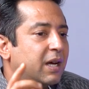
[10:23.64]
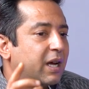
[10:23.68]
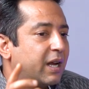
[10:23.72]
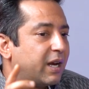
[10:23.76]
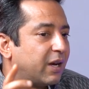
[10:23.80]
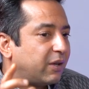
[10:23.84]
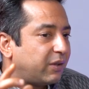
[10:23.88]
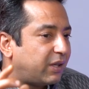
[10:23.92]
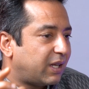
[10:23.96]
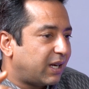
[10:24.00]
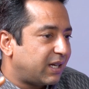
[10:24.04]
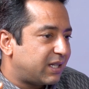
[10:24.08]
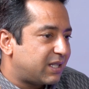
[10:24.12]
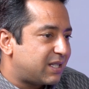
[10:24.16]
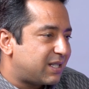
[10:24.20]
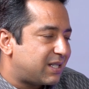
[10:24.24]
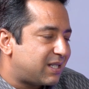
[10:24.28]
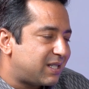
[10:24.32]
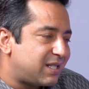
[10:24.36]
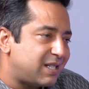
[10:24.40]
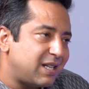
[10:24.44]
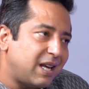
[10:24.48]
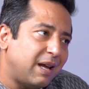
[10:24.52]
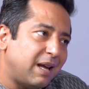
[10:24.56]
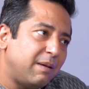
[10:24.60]
Now that
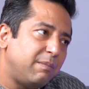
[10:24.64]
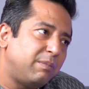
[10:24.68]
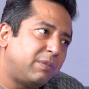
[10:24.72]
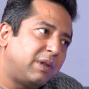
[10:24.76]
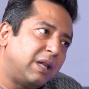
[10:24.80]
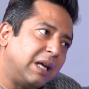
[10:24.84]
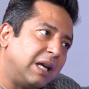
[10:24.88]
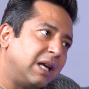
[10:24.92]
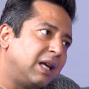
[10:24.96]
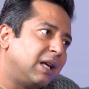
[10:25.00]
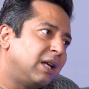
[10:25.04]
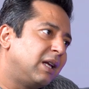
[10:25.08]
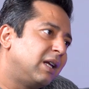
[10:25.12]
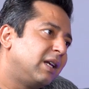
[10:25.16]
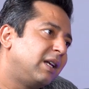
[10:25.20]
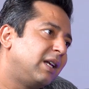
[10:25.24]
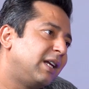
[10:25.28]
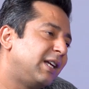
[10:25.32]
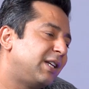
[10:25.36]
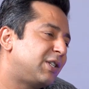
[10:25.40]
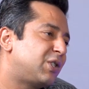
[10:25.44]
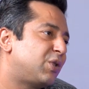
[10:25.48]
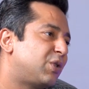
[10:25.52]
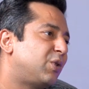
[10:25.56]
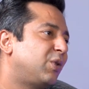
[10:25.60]
same thing
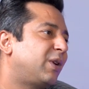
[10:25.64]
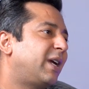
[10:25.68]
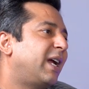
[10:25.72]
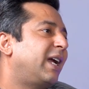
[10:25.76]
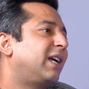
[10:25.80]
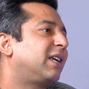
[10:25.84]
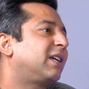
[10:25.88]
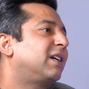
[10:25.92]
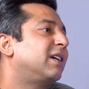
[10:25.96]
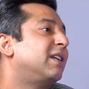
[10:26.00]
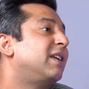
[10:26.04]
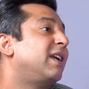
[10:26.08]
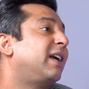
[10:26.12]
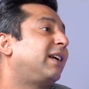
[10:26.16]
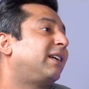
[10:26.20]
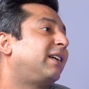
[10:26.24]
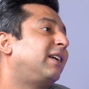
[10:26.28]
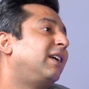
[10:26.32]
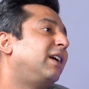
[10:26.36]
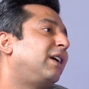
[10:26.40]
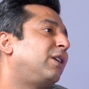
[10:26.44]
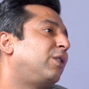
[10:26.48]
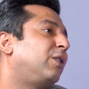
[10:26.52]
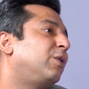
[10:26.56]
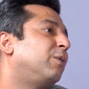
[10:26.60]
needs to get
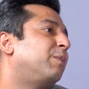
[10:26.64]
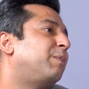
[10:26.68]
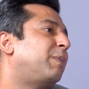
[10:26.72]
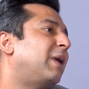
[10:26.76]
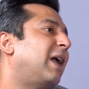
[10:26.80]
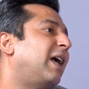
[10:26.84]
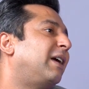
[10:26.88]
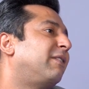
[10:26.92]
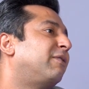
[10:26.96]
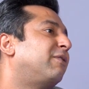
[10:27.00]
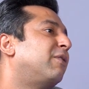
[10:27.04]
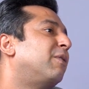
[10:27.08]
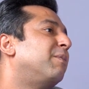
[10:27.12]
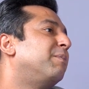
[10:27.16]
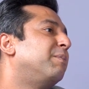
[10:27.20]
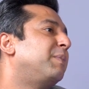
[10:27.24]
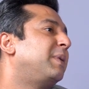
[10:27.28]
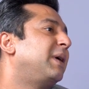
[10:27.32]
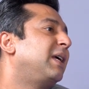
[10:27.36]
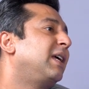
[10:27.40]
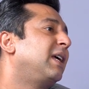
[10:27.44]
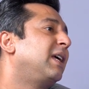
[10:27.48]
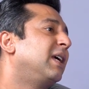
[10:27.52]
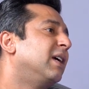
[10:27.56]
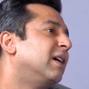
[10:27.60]
connected to platform
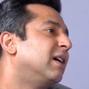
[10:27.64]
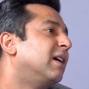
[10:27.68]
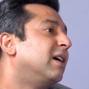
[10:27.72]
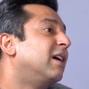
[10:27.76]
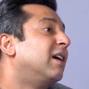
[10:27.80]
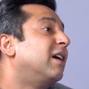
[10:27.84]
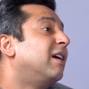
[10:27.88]
B,